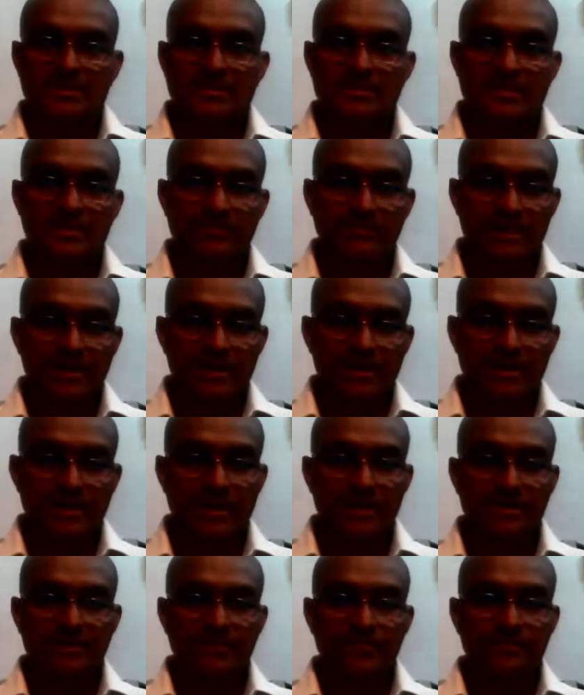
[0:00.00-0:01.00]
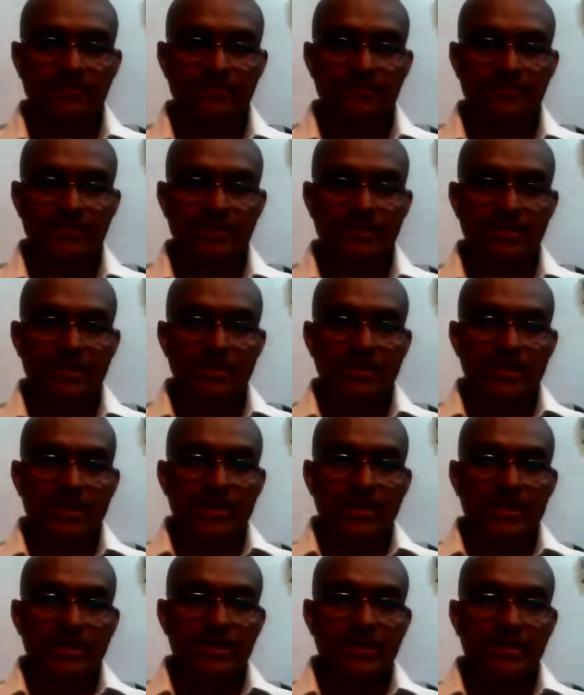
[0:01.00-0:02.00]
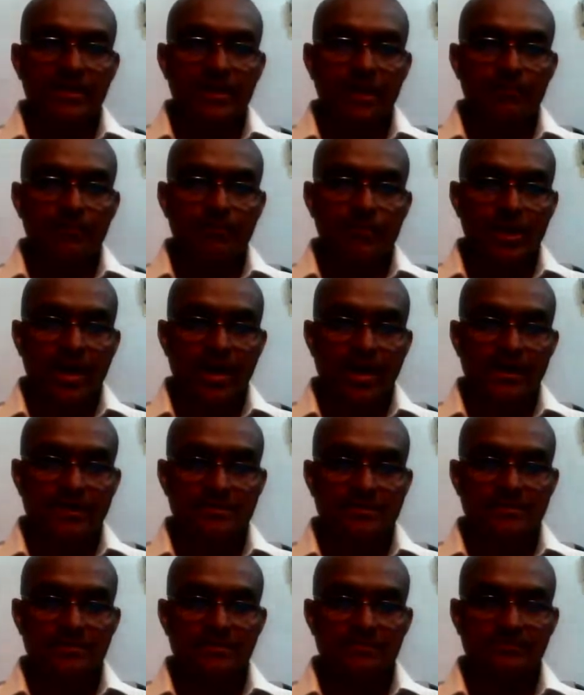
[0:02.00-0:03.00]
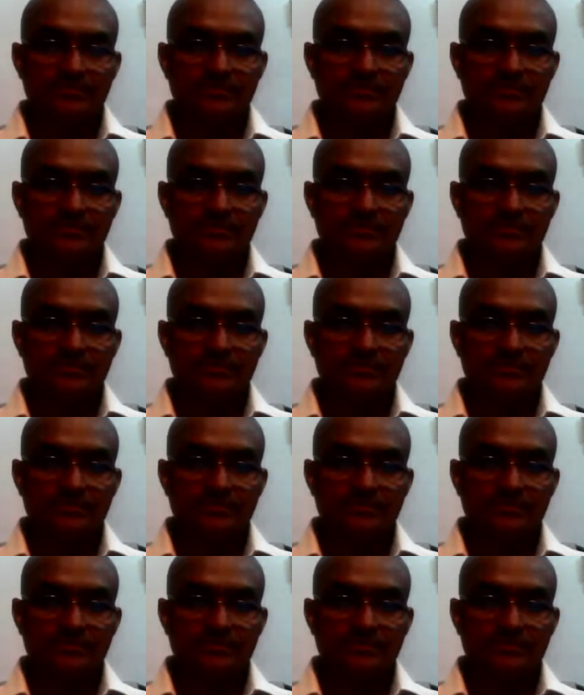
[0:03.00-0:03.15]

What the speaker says: Similarly, it applies